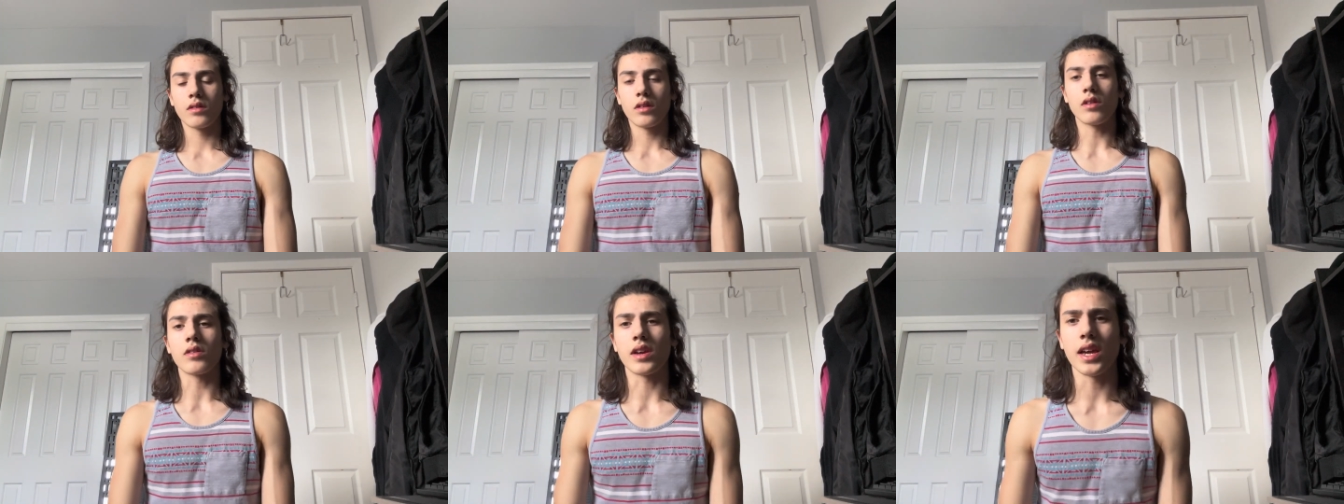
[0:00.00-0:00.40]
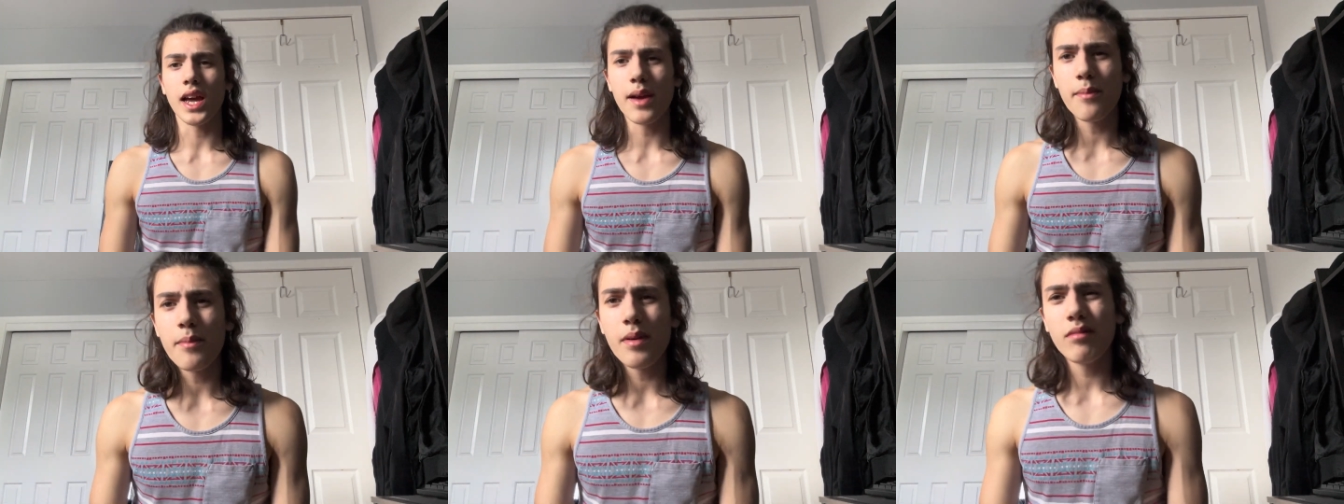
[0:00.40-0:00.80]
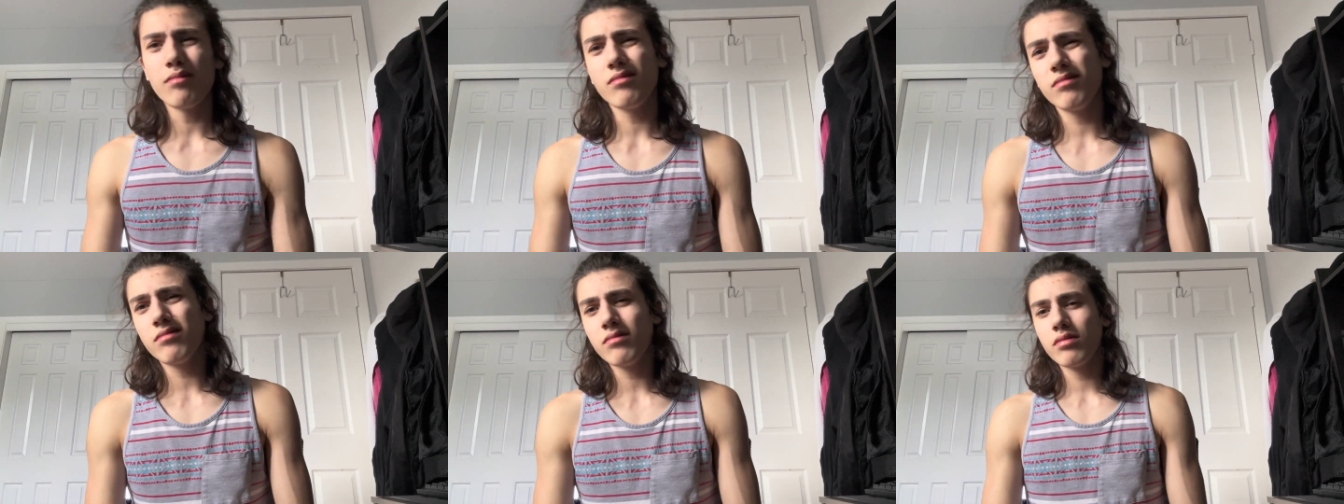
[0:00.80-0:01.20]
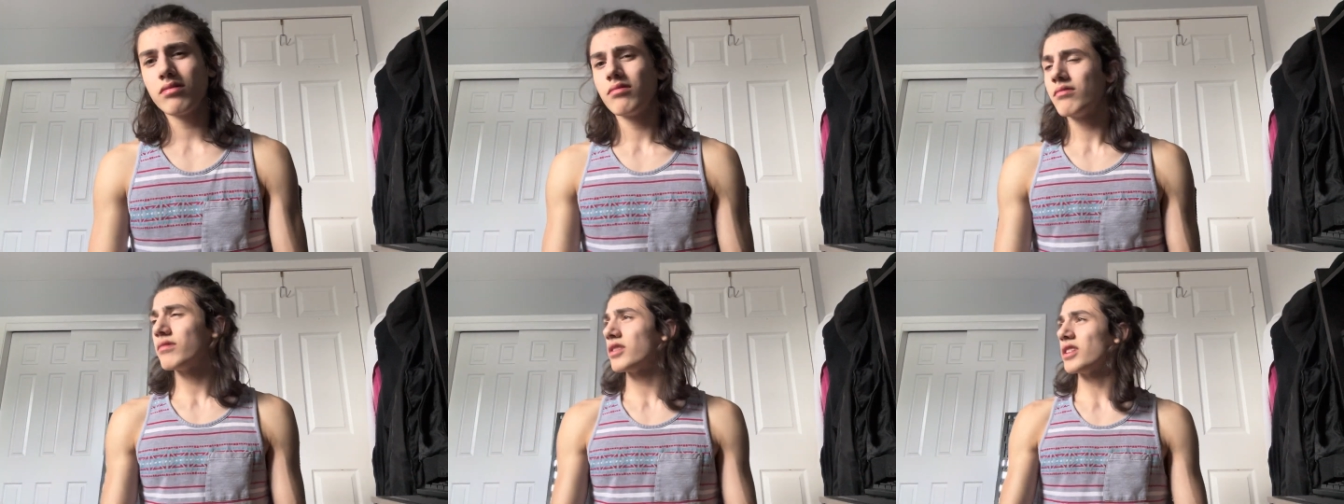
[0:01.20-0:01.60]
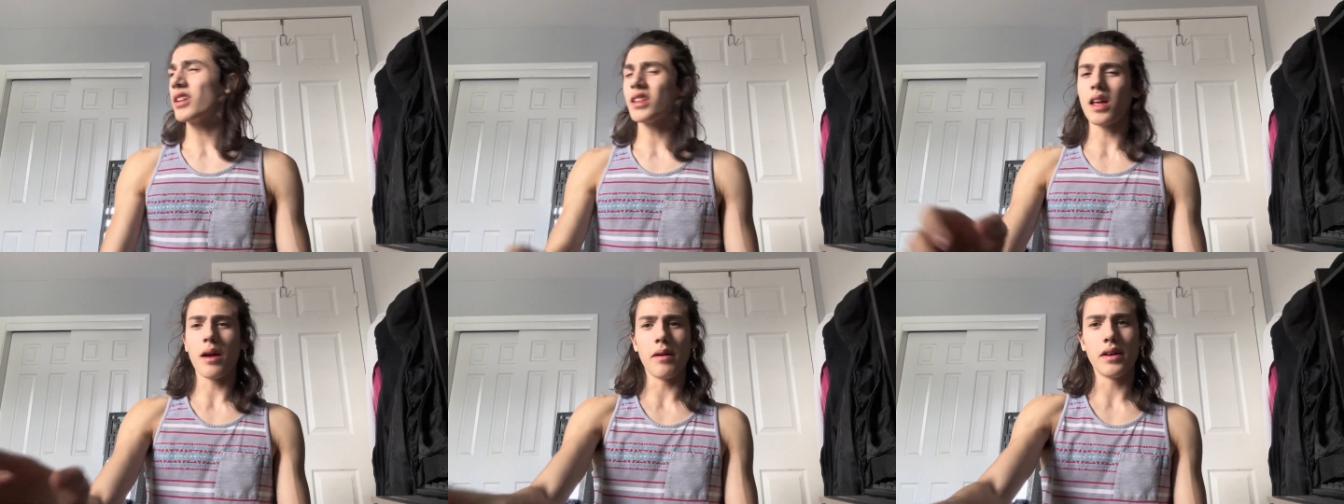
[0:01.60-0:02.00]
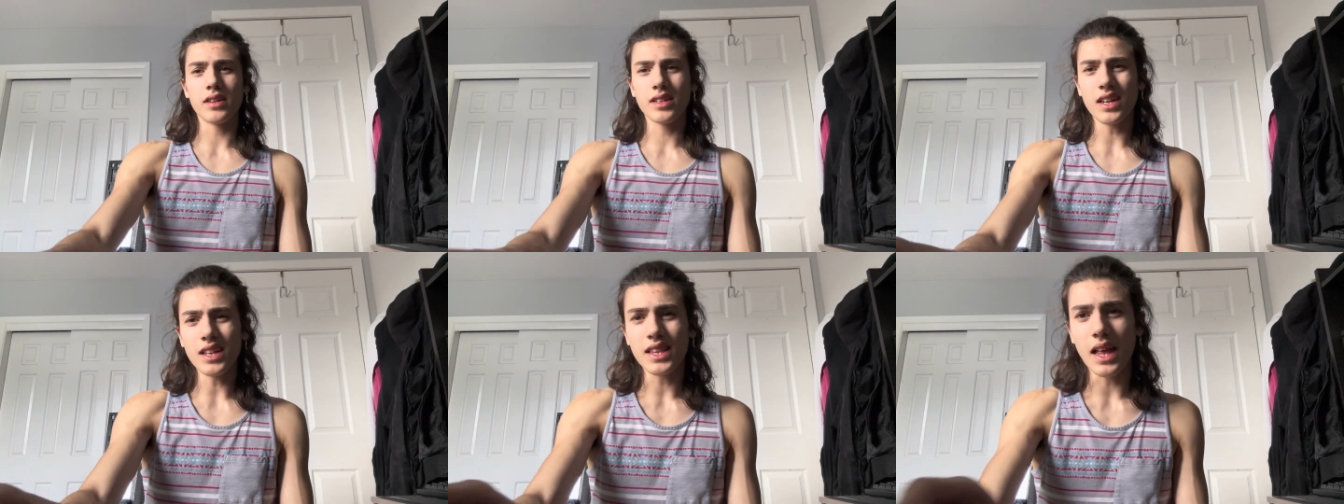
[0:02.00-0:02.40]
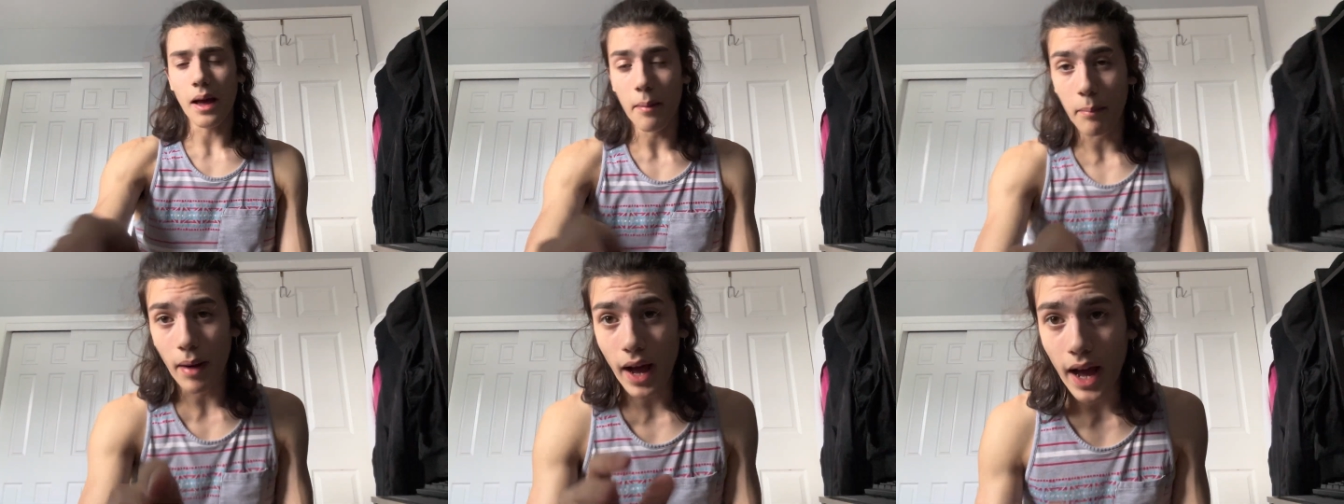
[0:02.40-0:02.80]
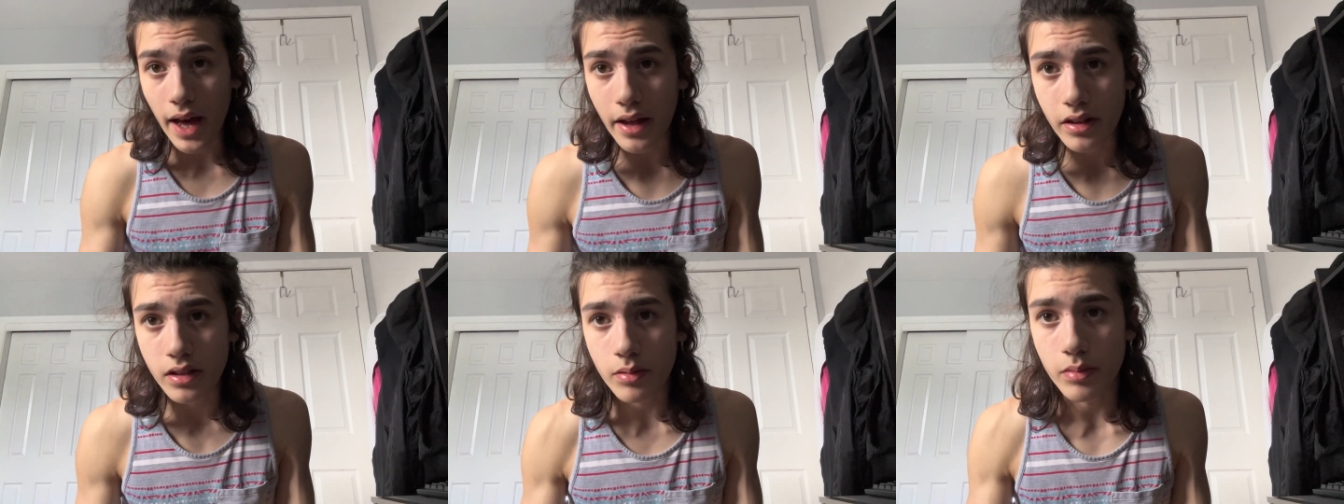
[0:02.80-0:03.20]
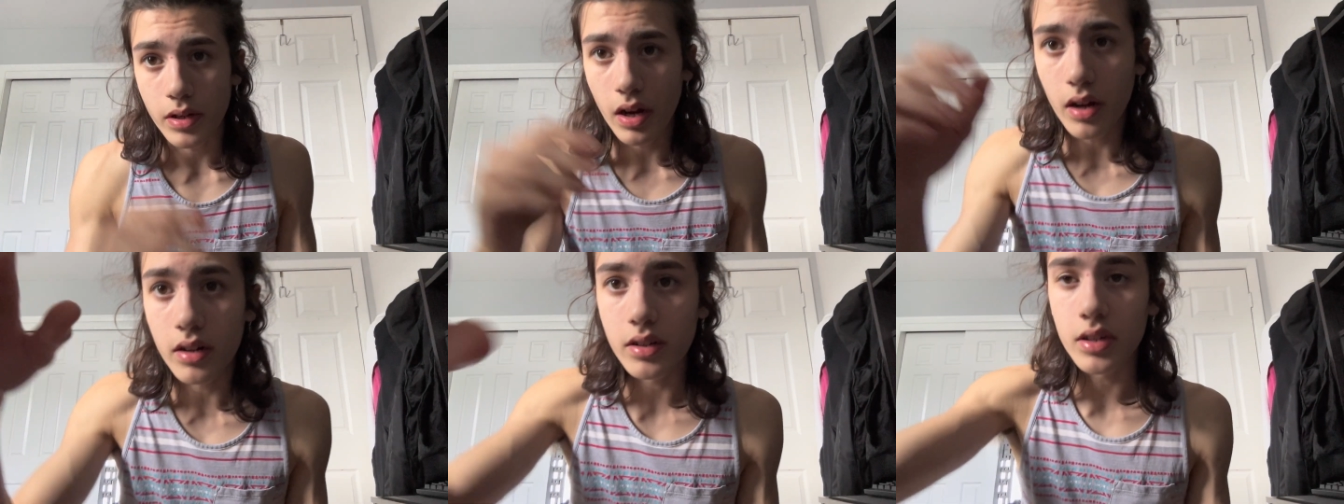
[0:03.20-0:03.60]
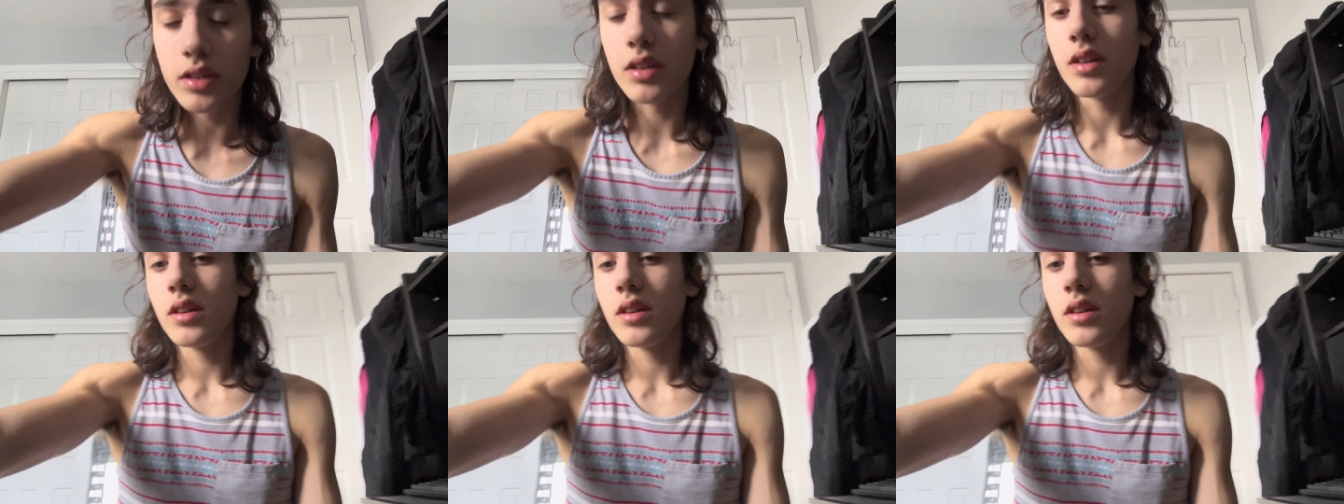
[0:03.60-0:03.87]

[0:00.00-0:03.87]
Okay, I'm, it's not that, it's not that bad to be honest